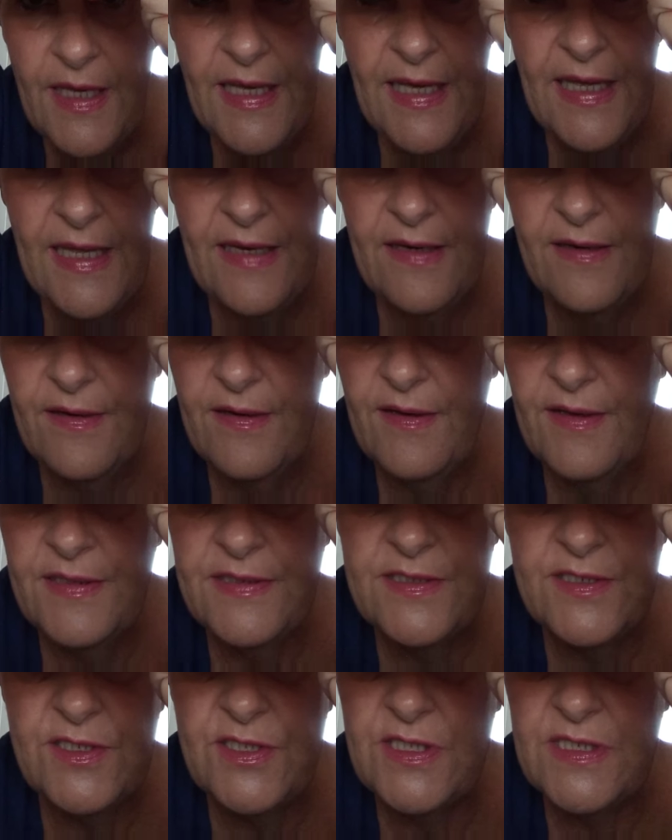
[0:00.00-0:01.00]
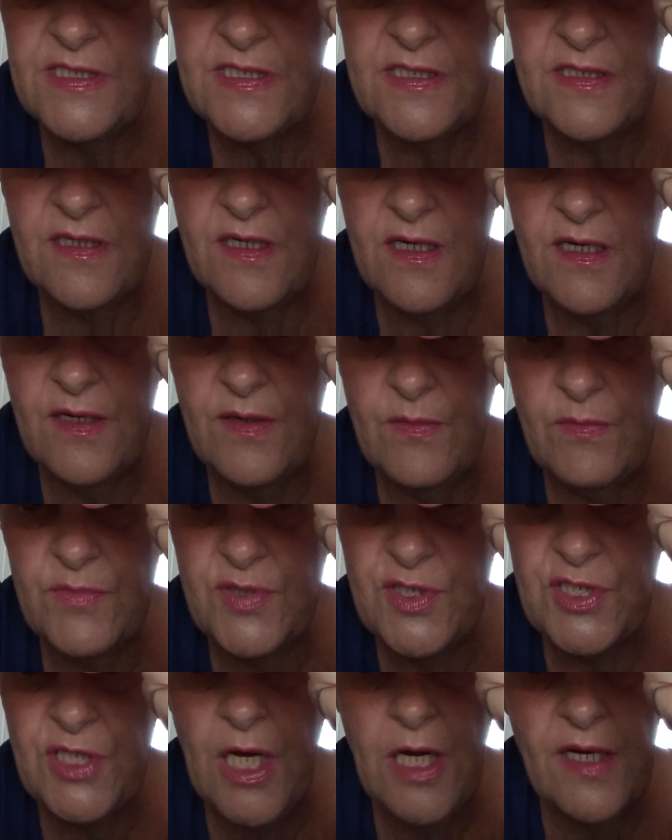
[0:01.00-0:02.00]
And it's just um,
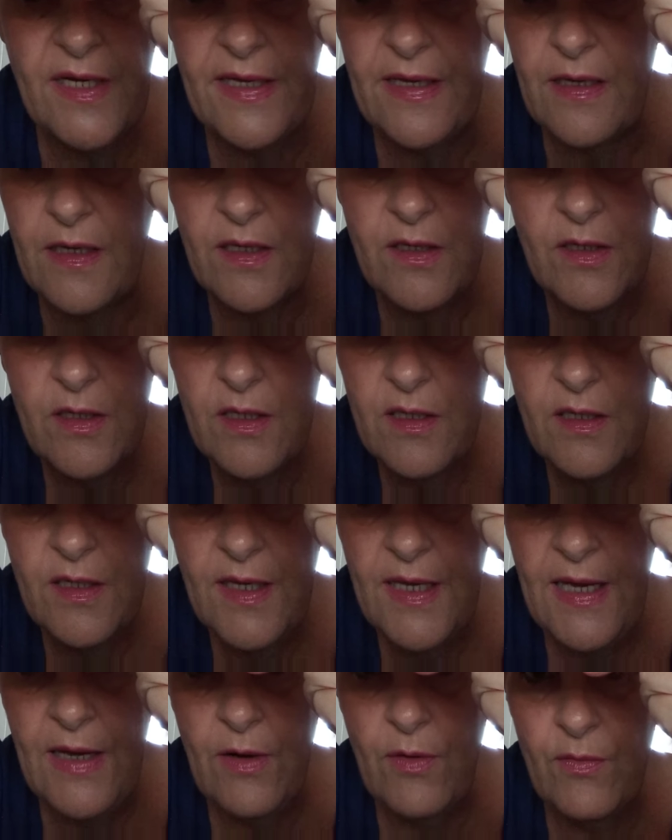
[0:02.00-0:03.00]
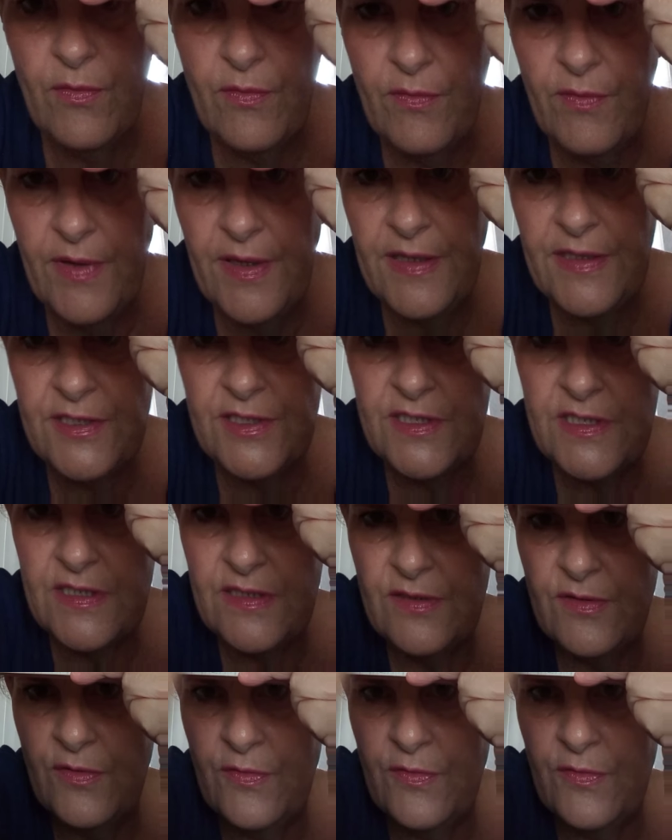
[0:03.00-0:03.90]
shocking how it just